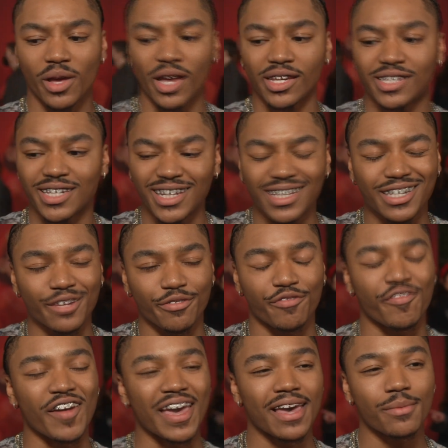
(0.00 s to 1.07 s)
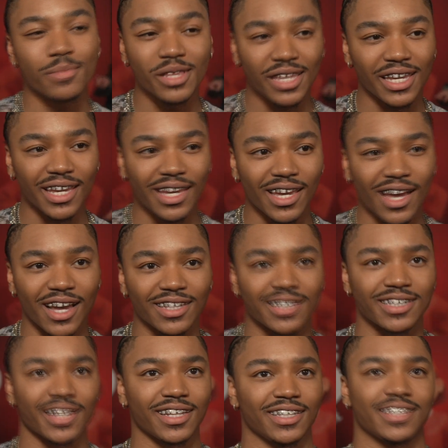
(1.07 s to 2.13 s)
A sense of family, a
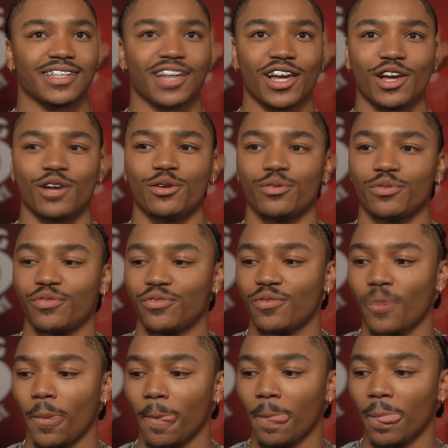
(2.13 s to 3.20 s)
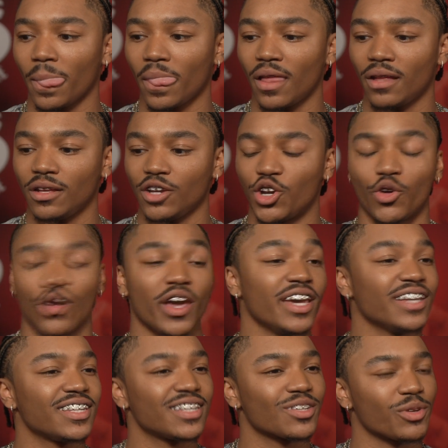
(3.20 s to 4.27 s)
sense of
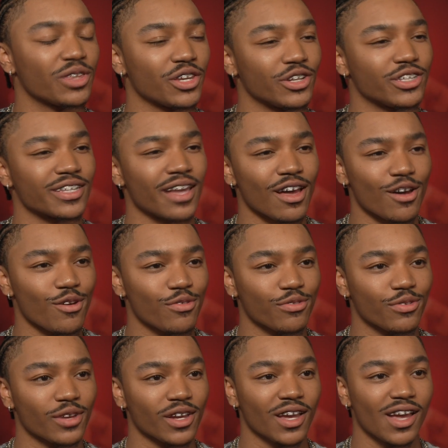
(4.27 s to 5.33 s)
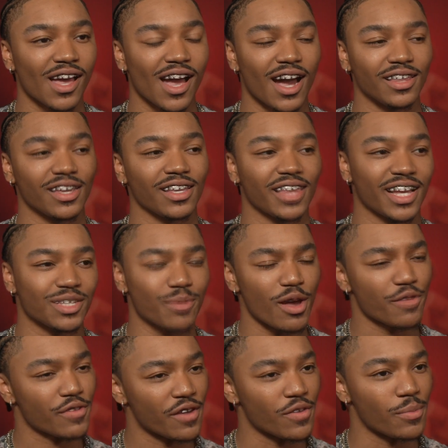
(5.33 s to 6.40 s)
grace with yourself. I think that's my
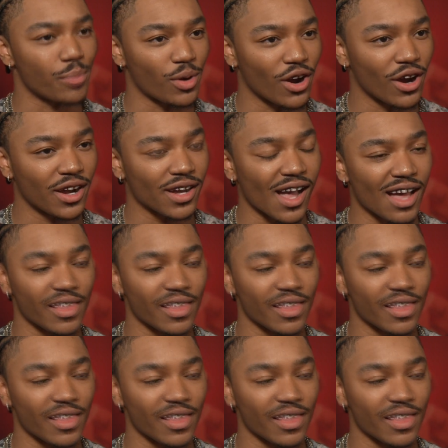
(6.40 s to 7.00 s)
favorite part.